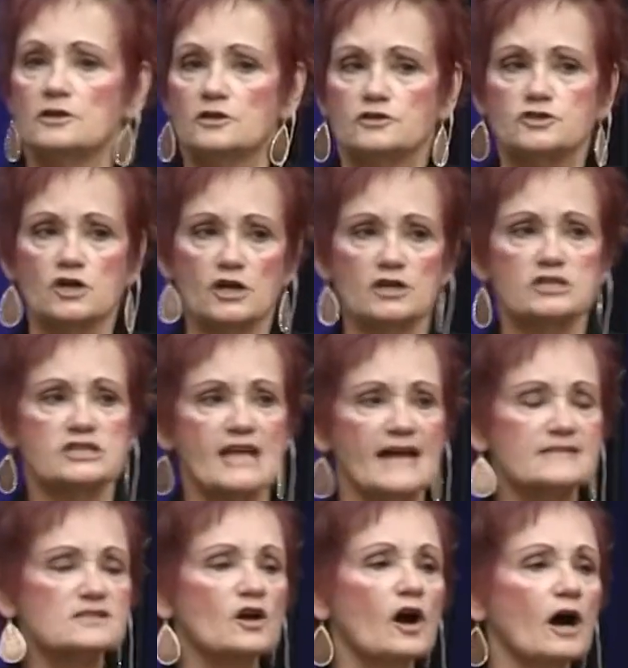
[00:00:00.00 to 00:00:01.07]
Church,
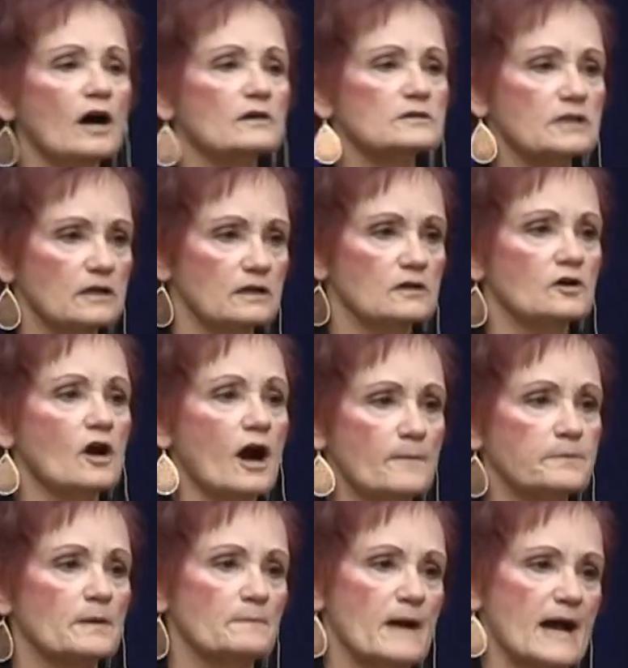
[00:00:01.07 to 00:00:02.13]
that's called
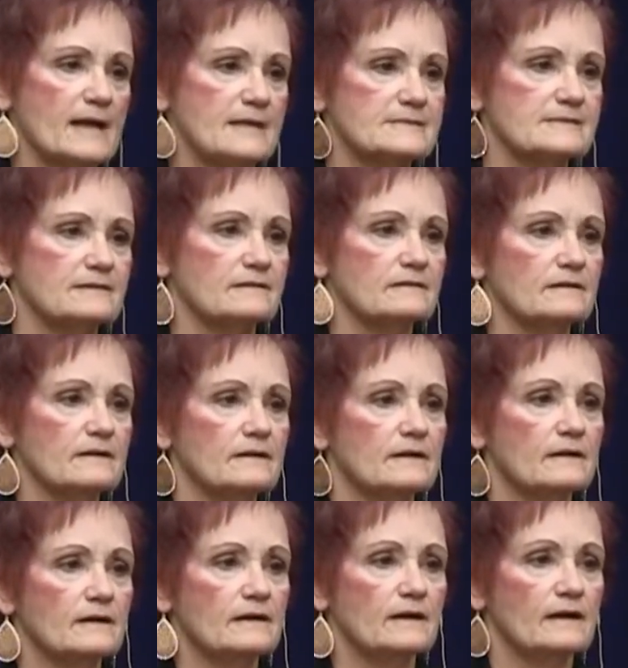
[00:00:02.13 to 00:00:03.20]
compromise.
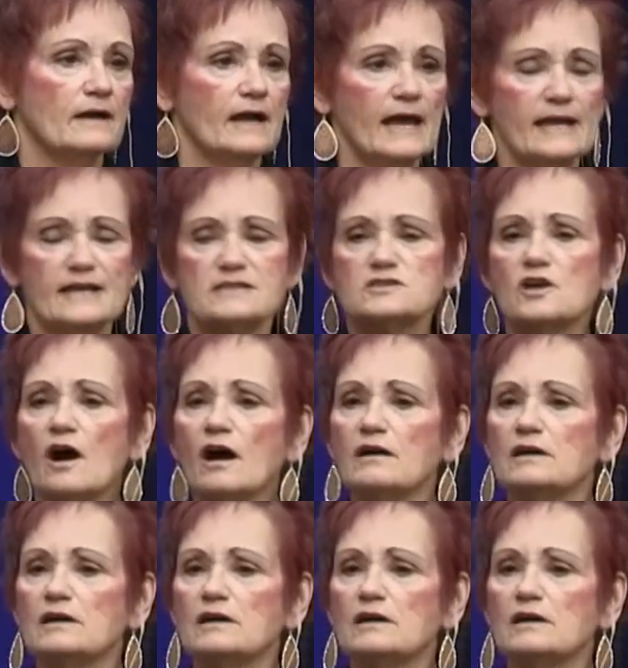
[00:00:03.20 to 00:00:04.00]
And it's called